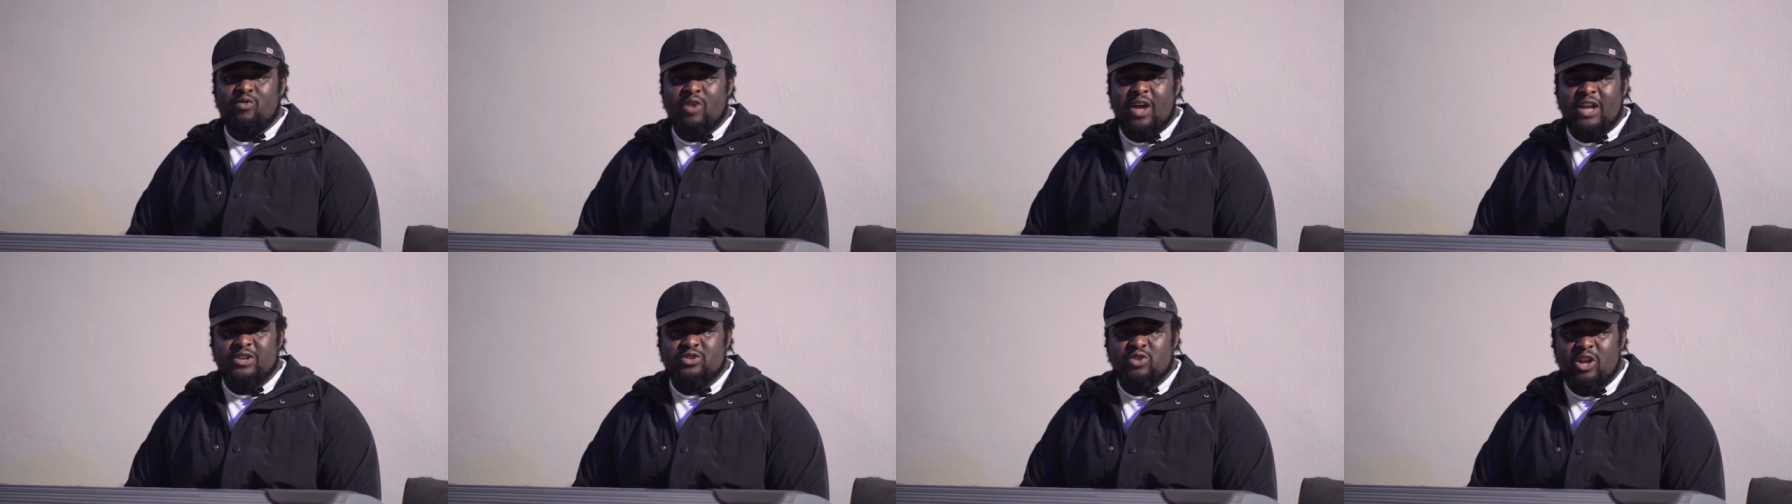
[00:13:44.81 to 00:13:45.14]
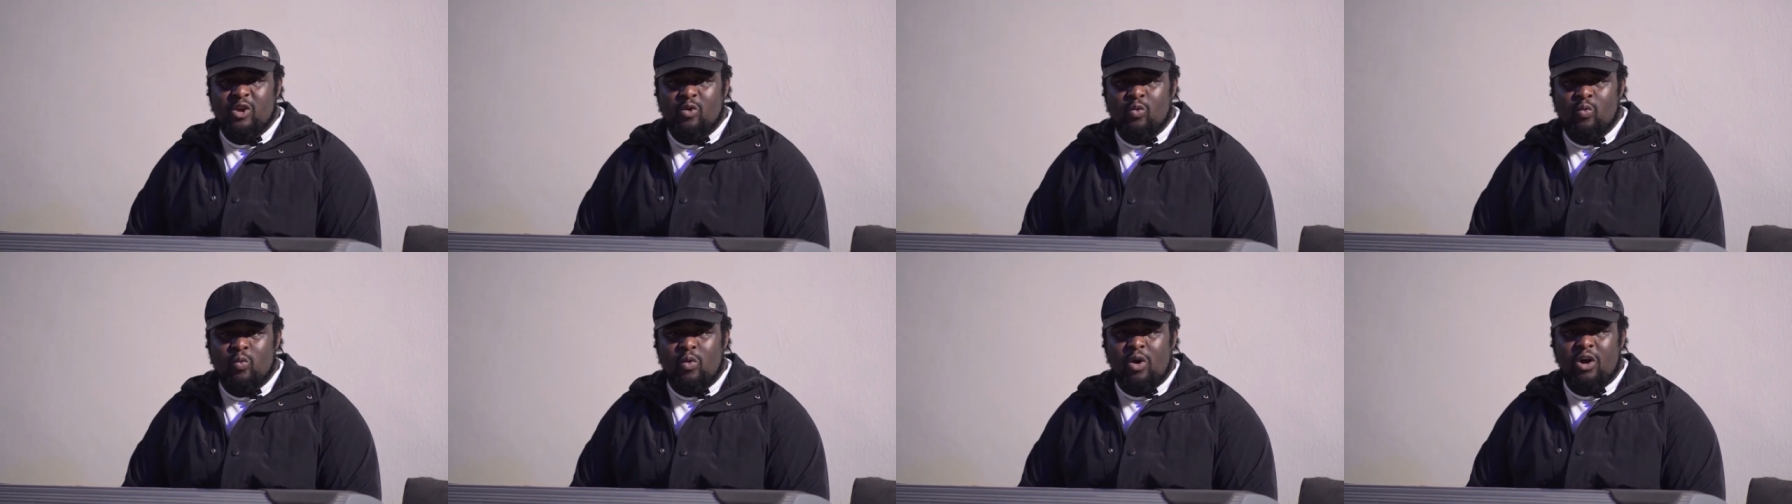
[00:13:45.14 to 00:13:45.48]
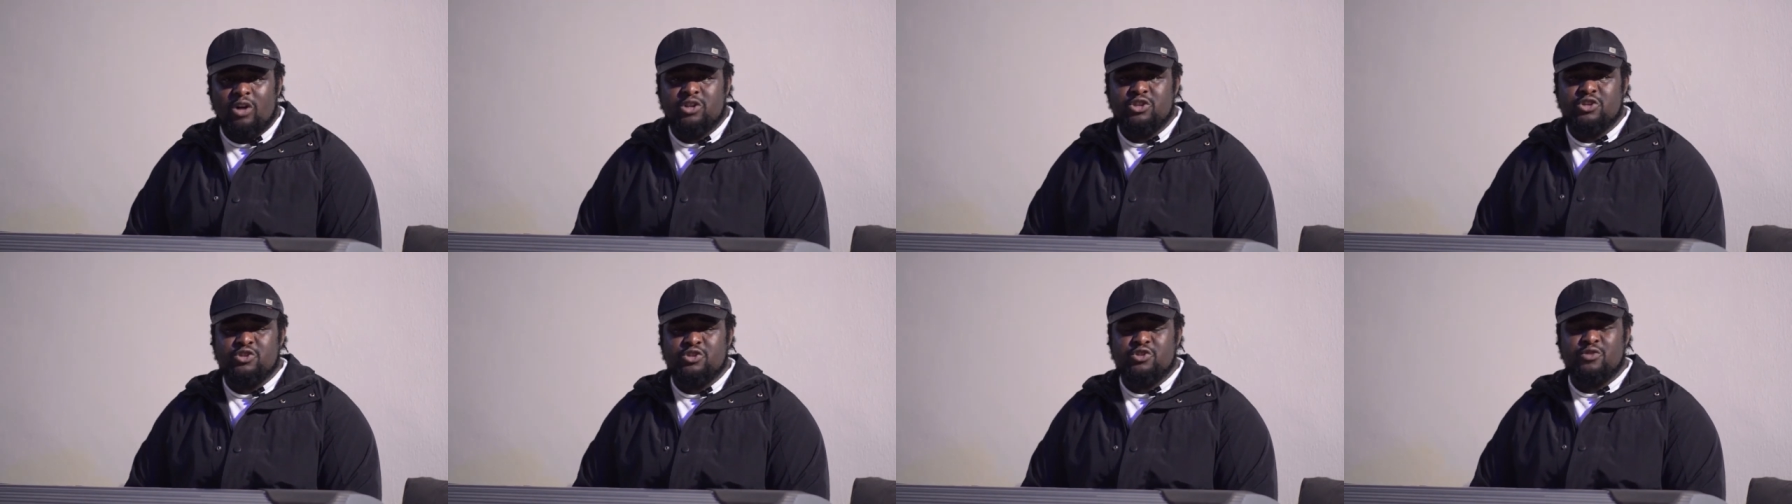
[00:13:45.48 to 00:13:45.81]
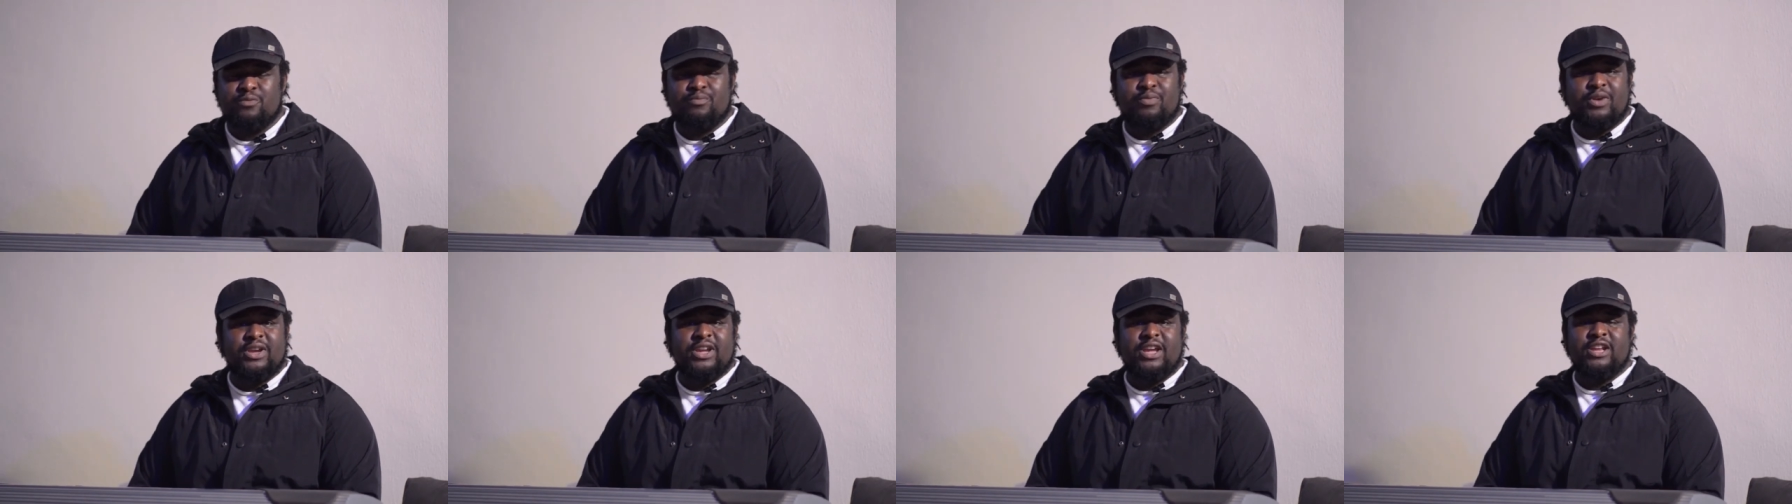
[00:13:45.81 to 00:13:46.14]
actually worked
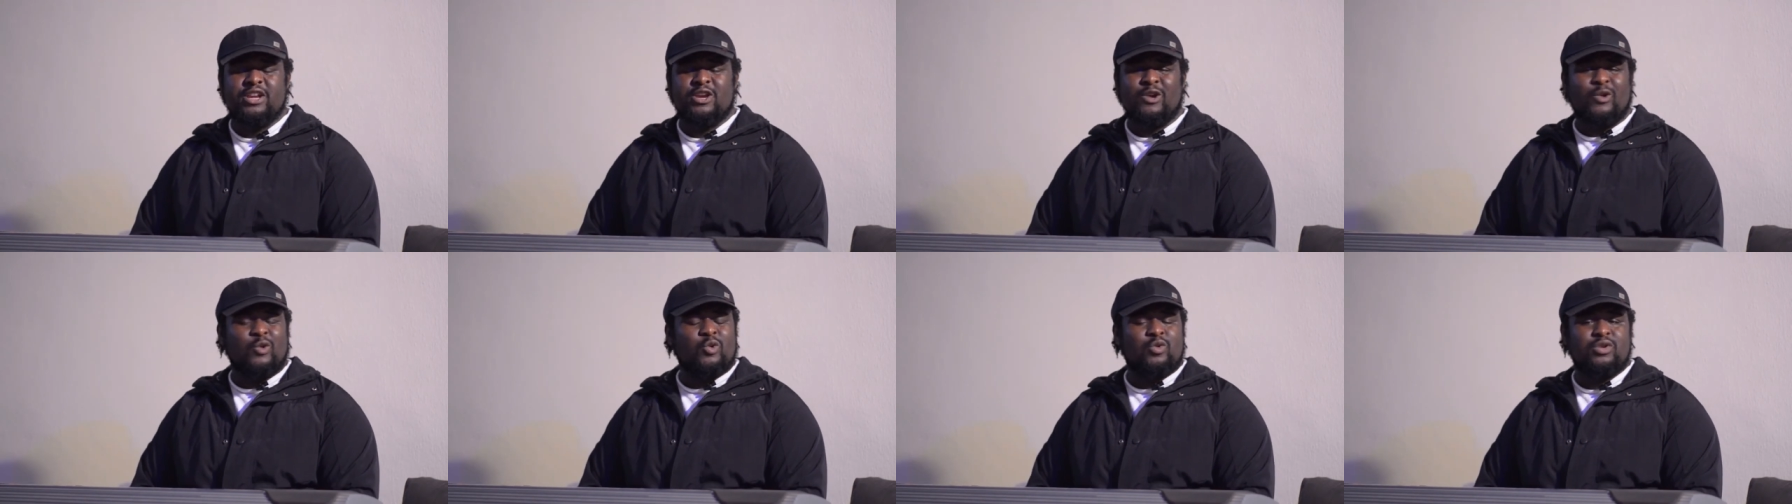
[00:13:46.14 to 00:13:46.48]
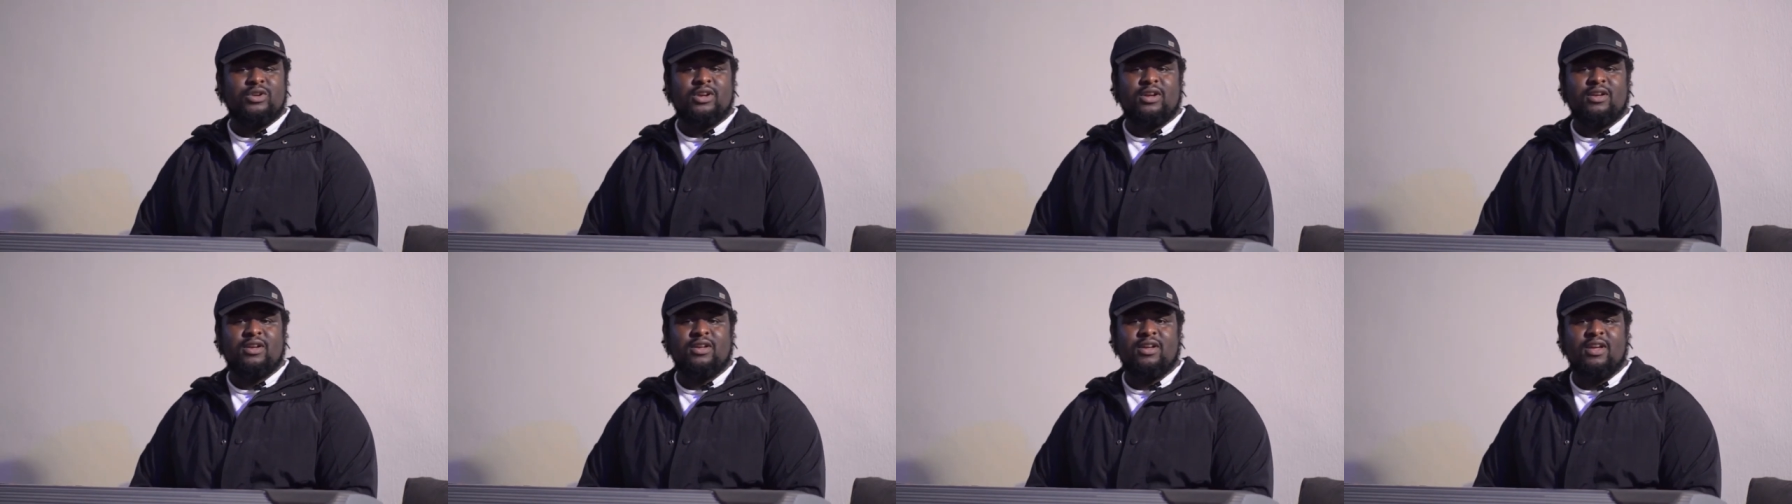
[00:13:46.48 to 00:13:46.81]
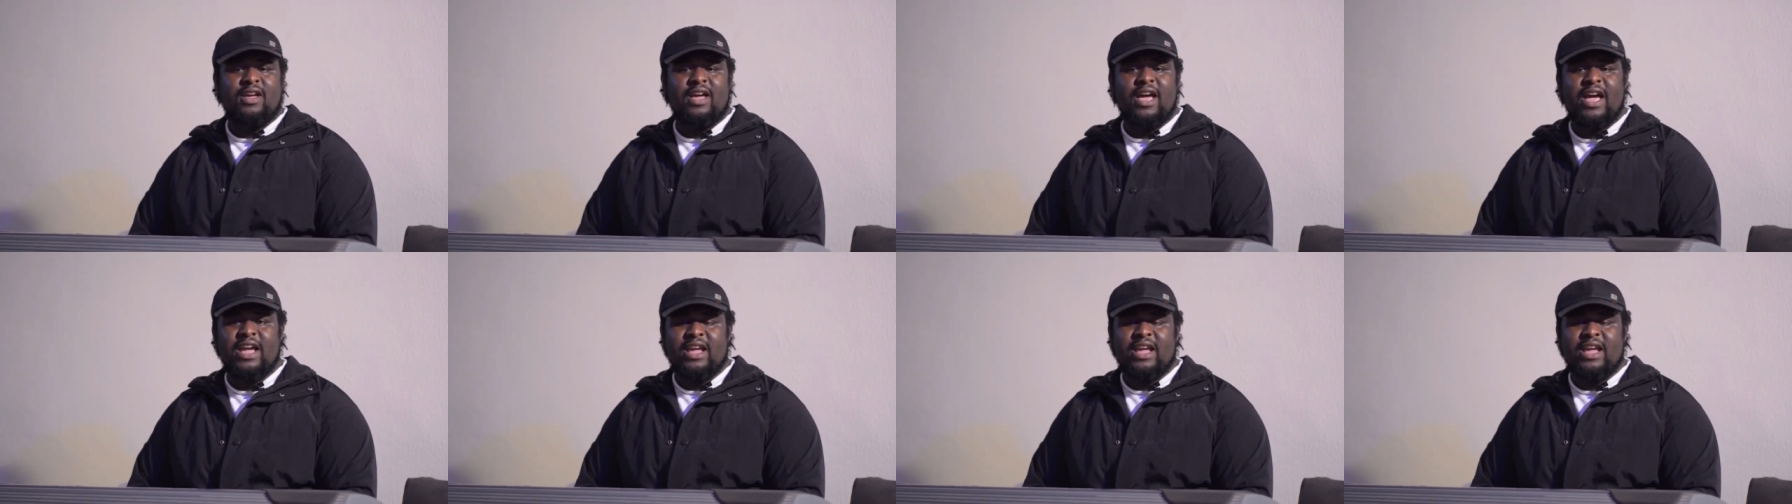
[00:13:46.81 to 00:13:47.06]
to bring any order.